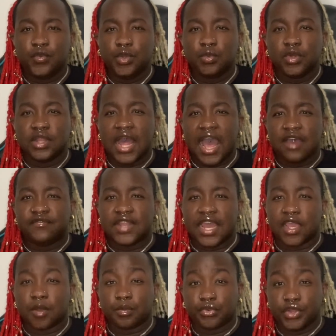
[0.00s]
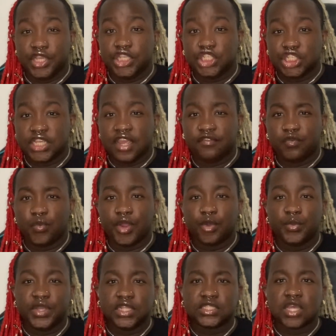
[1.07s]
we will have like a pre-shift where
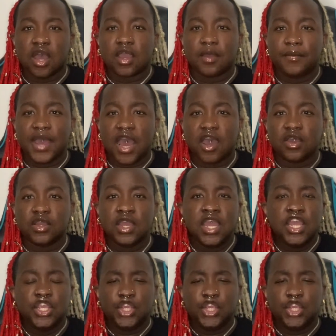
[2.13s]
we talk about,